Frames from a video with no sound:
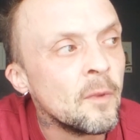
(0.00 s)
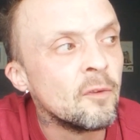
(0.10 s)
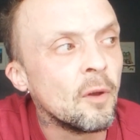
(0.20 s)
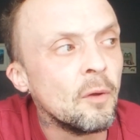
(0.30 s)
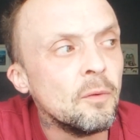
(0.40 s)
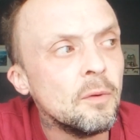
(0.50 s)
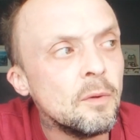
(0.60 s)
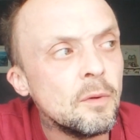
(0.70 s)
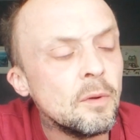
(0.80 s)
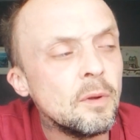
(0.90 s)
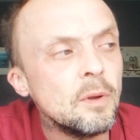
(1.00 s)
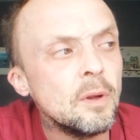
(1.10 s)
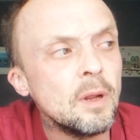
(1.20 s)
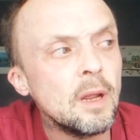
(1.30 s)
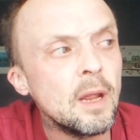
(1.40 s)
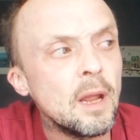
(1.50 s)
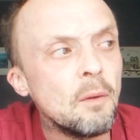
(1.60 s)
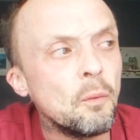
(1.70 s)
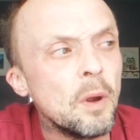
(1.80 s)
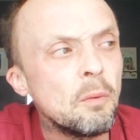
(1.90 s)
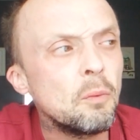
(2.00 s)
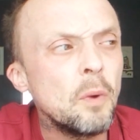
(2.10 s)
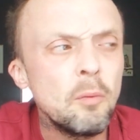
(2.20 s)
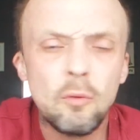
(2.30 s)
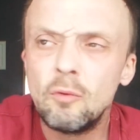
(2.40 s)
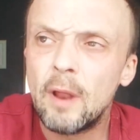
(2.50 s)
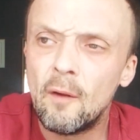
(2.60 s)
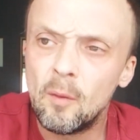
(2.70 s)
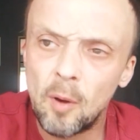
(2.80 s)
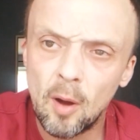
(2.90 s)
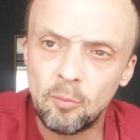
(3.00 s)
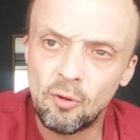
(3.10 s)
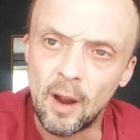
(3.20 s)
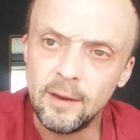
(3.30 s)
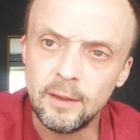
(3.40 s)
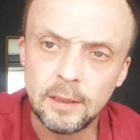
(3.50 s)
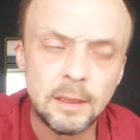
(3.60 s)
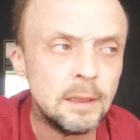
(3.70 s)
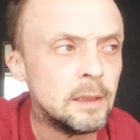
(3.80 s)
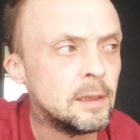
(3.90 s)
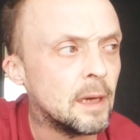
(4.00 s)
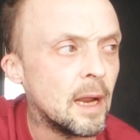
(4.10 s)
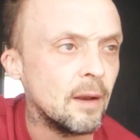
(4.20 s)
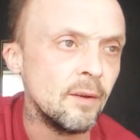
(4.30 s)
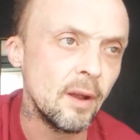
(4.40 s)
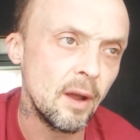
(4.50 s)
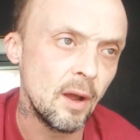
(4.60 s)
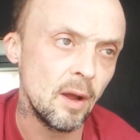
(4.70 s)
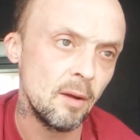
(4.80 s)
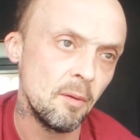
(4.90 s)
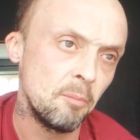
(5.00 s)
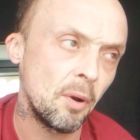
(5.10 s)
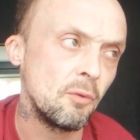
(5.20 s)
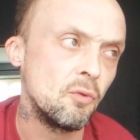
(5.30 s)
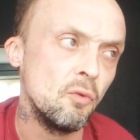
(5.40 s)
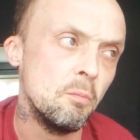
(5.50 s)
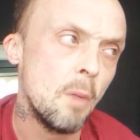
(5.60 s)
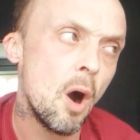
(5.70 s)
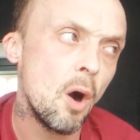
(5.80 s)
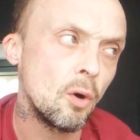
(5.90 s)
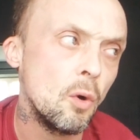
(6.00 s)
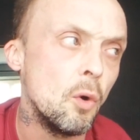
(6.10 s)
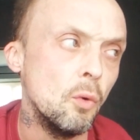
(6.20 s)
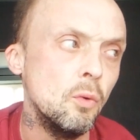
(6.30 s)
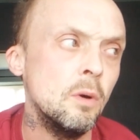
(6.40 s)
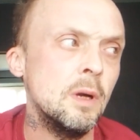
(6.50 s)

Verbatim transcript: So we we were all down the park parade, and uh, a bloke called Mark Hall.